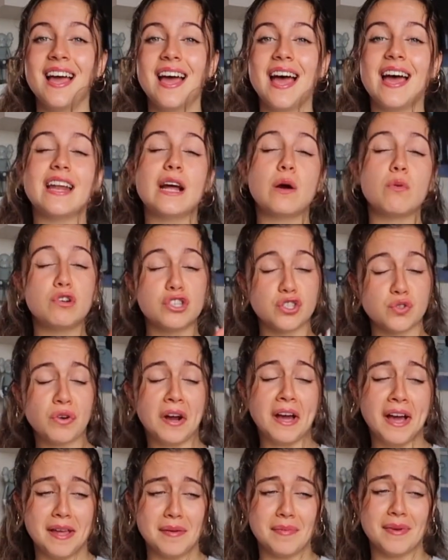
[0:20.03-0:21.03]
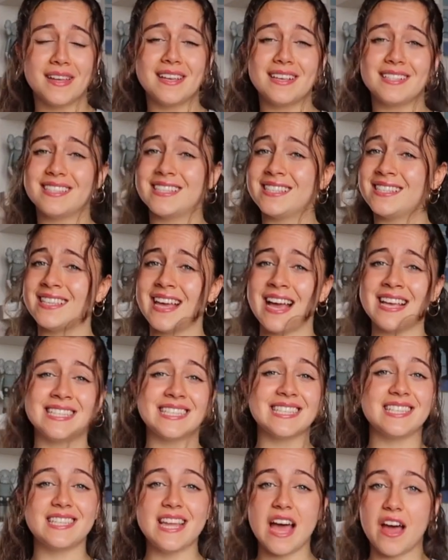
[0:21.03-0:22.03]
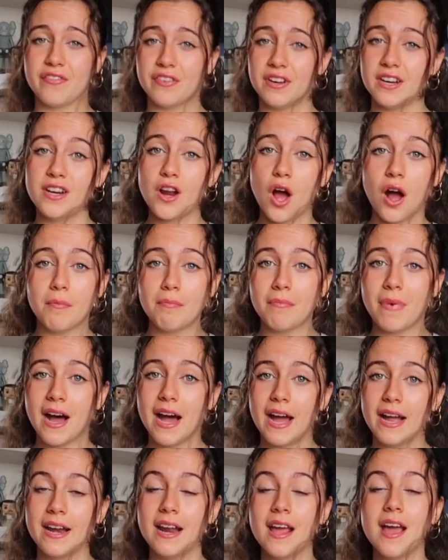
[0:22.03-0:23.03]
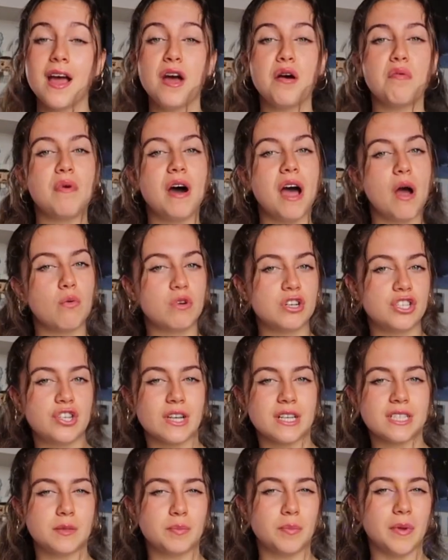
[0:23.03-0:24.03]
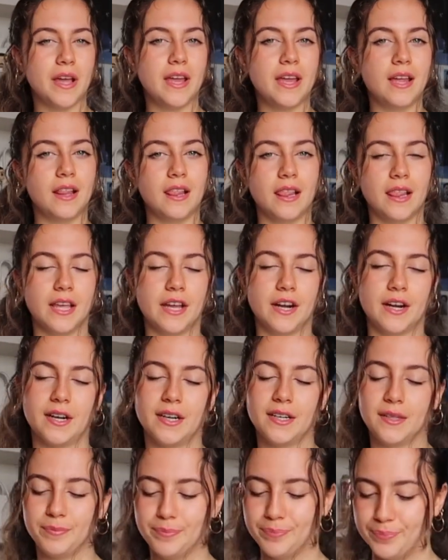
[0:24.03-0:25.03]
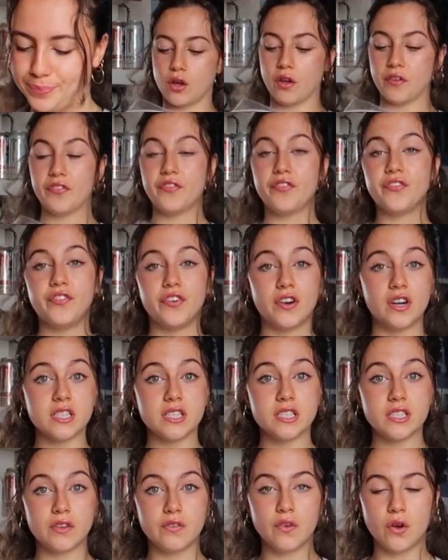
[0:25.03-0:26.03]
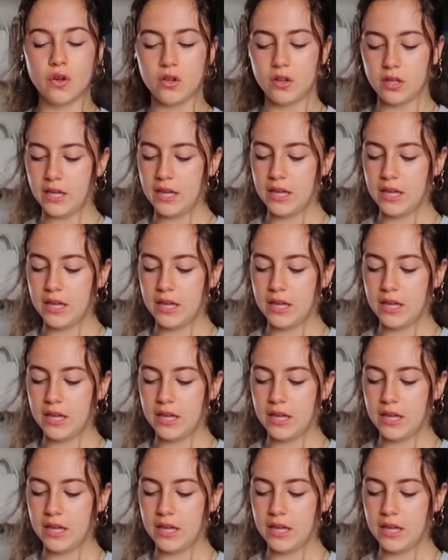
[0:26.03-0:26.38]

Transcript: and I was right because the size is definitely not mine, but I want to explain later. So first of all